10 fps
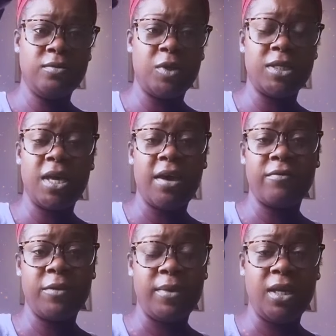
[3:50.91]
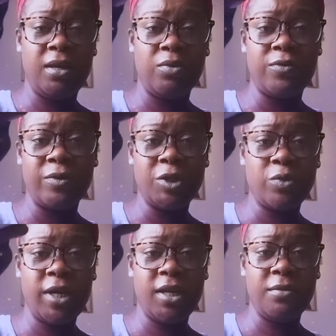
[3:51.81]
Doesn't have to be
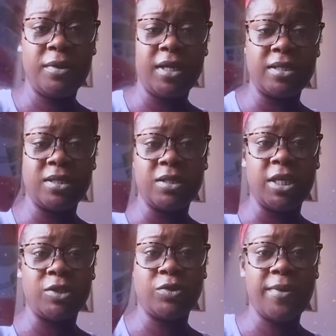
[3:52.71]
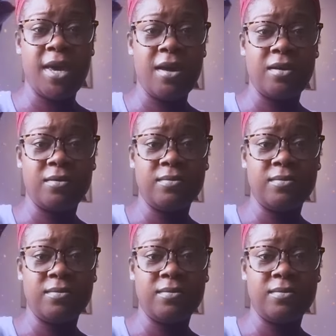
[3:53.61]
refrigerated because it's a Tetra Pak.